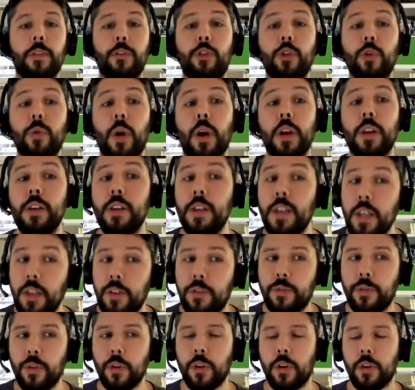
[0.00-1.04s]
do I
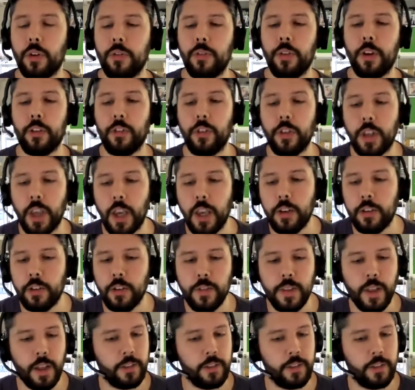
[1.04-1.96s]
need further investigation,